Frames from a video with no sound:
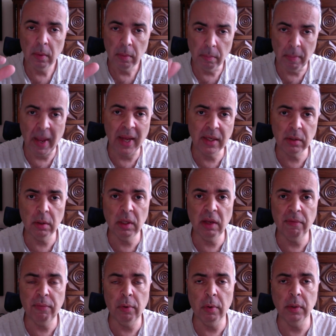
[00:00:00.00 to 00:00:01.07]
makes a
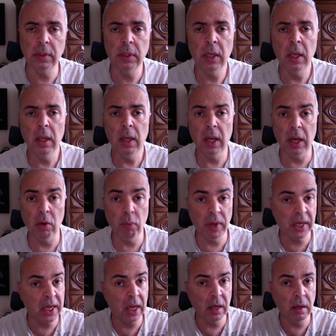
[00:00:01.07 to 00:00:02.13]
difference, and we
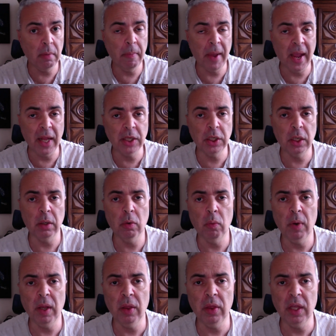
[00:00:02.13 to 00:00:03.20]
can imagine
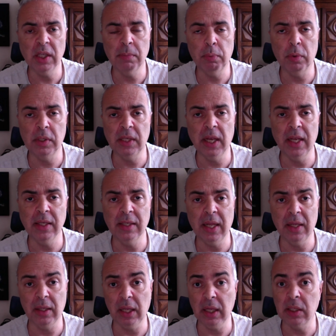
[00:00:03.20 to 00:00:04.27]
with this process
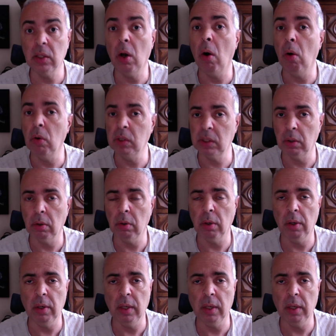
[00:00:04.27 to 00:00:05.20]
that it's also an